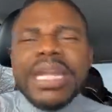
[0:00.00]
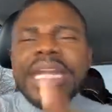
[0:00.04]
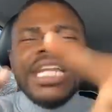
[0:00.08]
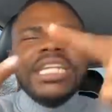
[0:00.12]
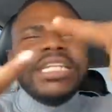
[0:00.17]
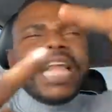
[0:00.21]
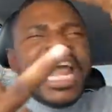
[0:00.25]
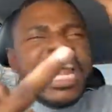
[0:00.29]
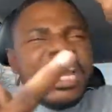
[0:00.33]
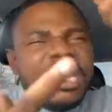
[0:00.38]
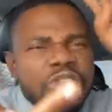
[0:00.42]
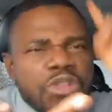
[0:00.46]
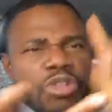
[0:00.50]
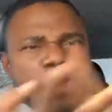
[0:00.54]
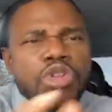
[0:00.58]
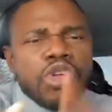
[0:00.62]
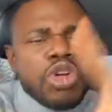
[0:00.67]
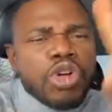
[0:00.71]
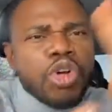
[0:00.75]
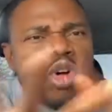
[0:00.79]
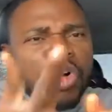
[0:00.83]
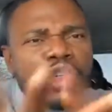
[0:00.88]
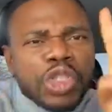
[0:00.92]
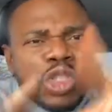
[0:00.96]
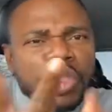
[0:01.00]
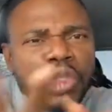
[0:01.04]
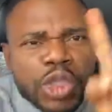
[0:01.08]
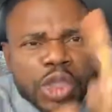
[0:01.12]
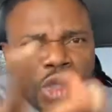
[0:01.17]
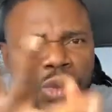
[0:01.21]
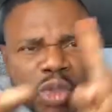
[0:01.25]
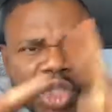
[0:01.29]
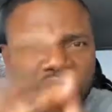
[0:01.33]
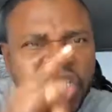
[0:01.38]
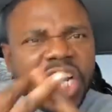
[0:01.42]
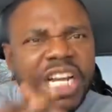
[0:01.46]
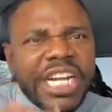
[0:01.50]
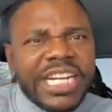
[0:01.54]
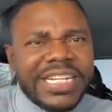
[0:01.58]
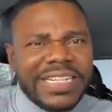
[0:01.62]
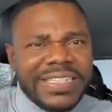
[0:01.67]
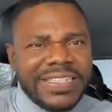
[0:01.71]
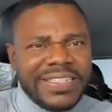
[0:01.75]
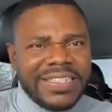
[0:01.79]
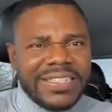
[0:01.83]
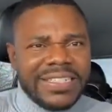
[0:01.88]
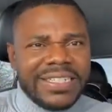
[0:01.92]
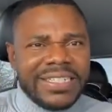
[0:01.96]
We need a new
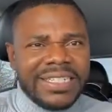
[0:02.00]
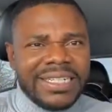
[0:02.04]
constitution